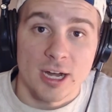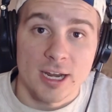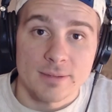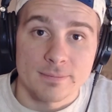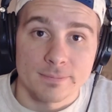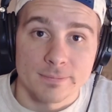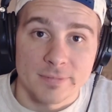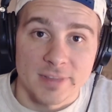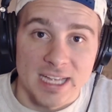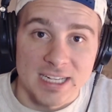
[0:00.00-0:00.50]
All
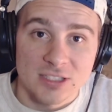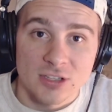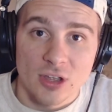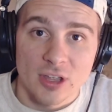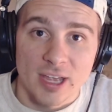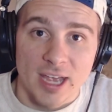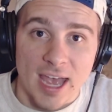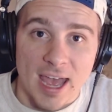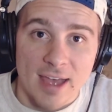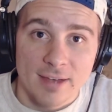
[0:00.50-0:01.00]
right,
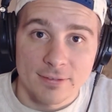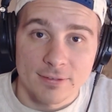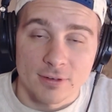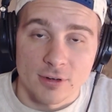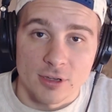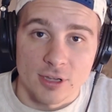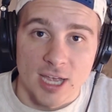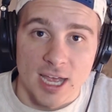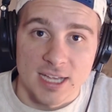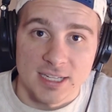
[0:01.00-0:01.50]
that's all I
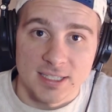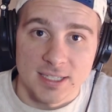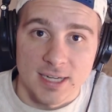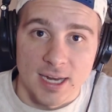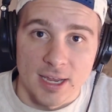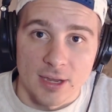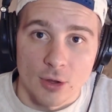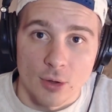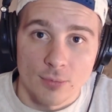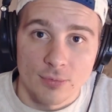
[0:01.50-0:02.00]
have for you
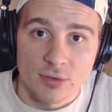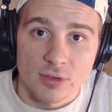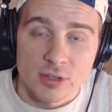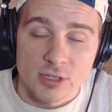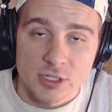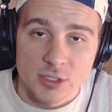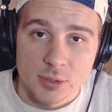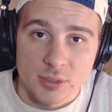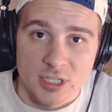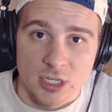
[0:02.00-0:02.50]
guys today.
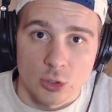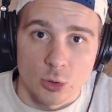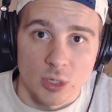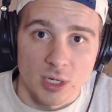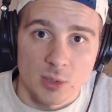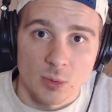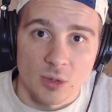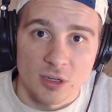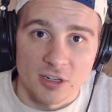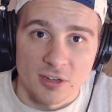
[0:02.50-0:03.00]
Hopefully this was a
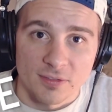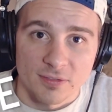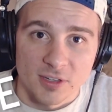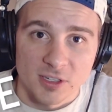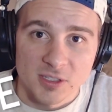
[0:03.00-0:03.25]
quick one.